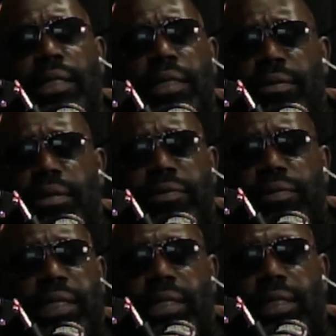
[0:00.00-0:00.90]
And
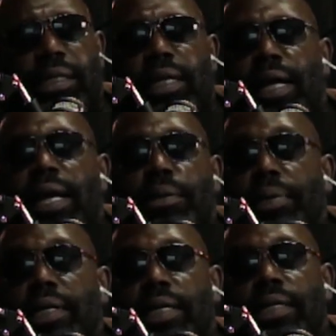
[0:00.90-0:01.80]
I, and I had to
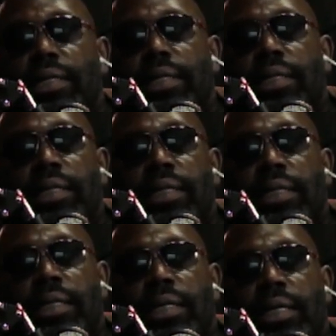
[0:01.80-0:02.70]
pee.
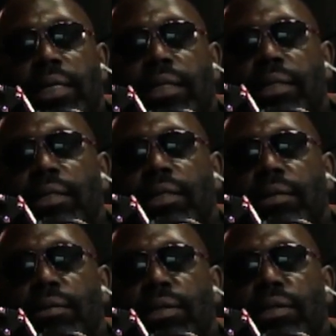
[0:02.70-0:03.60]
Uh, Cause you know
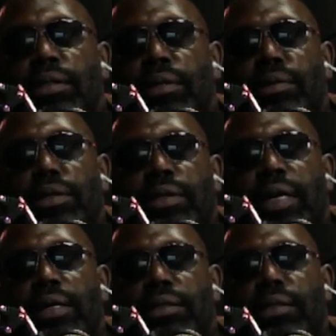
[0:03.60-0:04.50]
when you get near
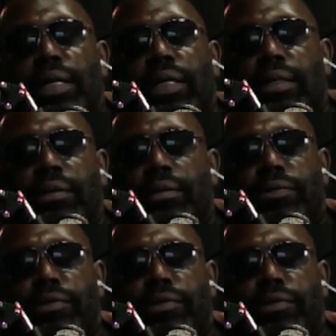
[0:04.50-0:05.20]
the house, you got to